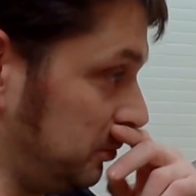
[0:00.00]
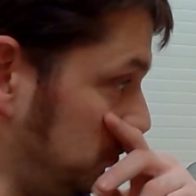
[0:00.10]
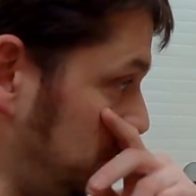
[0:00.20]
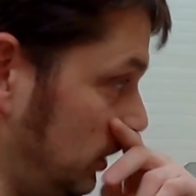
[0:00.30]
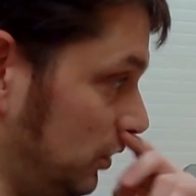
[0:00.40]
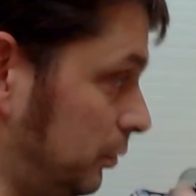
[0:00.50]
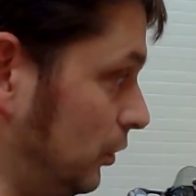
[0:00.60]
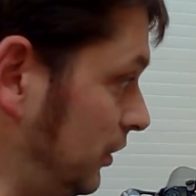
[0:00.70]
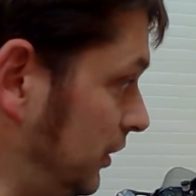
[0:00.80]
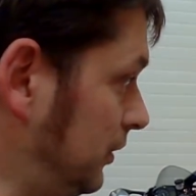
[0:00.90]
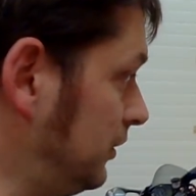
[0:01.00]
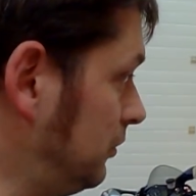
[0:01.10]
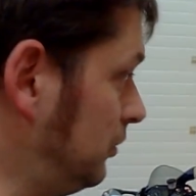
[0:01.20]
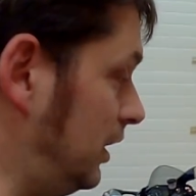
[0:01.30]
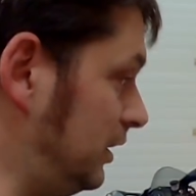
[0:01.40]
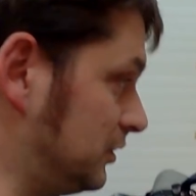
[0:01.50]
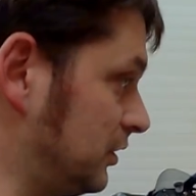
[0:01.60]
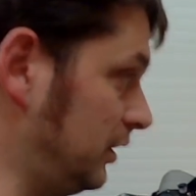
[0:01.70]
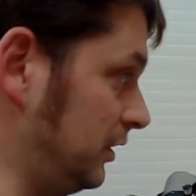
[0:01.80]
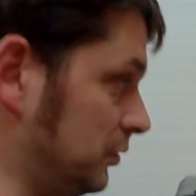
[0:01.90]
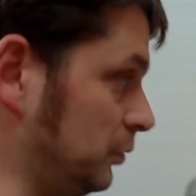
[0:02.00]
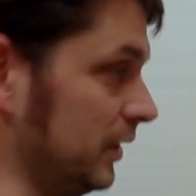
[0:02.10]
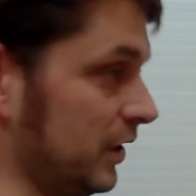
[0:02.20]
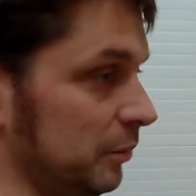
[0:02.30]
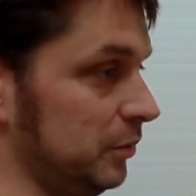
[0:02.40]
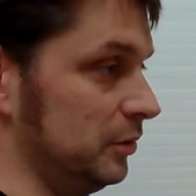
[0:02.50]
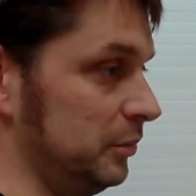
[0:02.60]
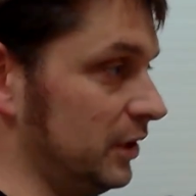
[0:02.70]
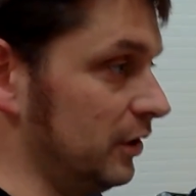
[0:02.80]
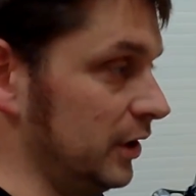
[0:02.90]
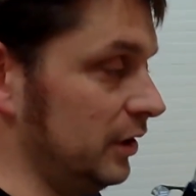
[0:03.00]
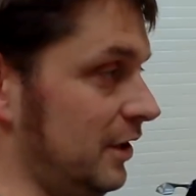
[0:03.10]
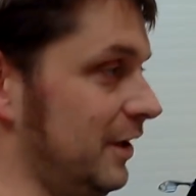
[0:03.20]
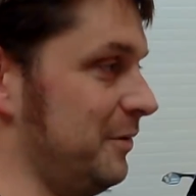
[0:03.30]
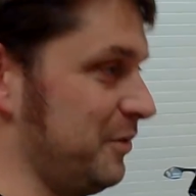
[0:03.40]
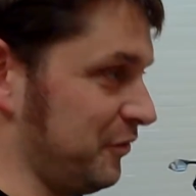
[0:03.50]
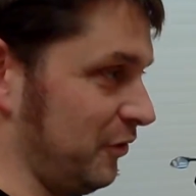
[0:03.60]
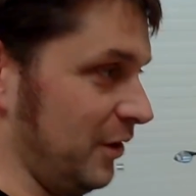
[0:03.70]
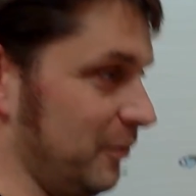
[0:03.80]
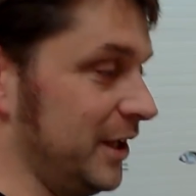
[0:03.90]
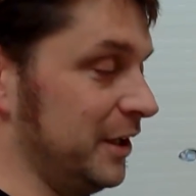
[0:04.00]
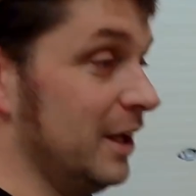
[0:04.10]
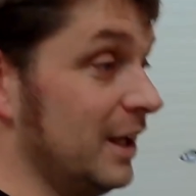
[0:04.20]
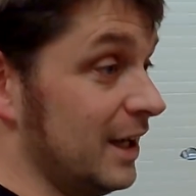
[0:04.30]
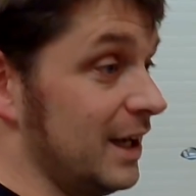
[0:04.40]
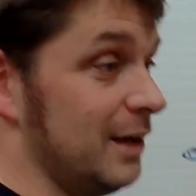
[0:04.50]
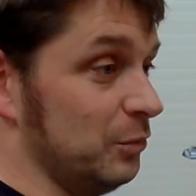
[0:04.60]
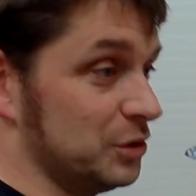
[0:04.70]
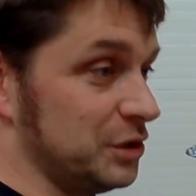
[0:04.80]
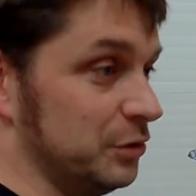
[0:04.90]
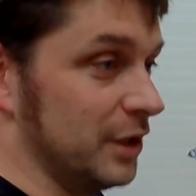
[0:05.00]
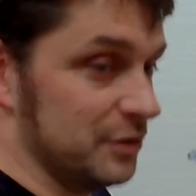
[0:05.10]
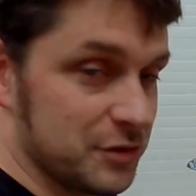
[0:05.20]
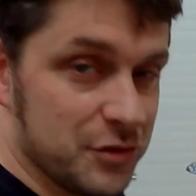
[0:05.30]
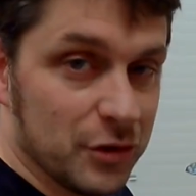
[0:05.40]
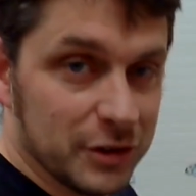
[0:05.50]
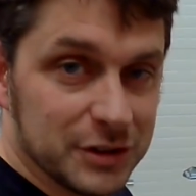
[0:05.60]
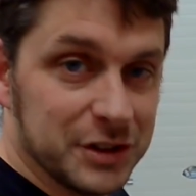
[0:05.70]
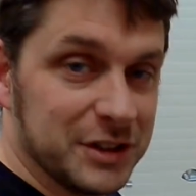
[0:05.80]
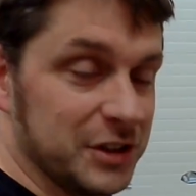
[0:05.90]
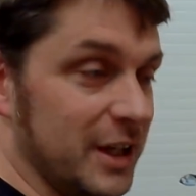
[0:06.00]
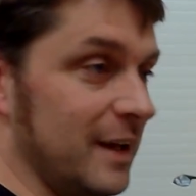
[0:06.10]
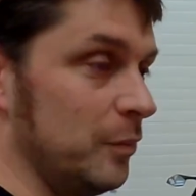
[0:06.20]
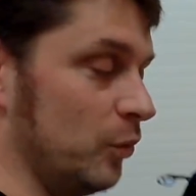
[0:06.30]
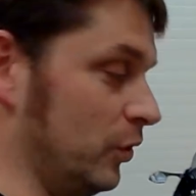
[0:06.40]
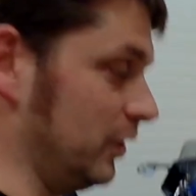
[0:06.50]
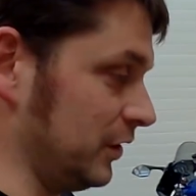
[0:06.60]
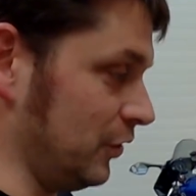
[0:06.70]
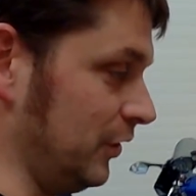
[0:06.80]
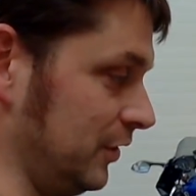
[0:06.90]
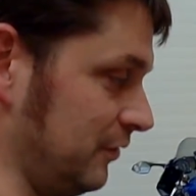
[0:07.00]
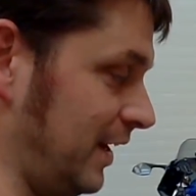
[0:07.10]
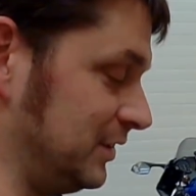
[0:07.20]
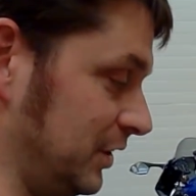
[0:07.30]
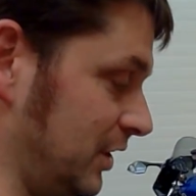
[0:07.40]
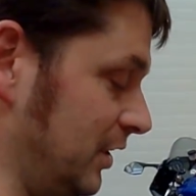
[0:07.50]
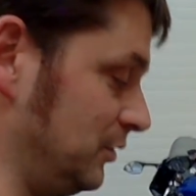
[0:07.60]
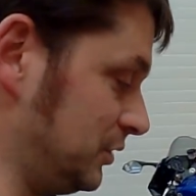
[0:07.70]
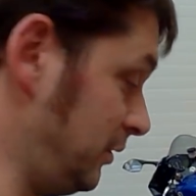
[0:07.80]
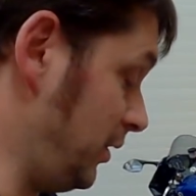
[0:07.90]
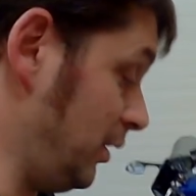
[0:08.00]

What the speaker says: little boy decided to wake up at midnight before I went, and was still going strong at 6 AM when I got in the van to go. So anyway, I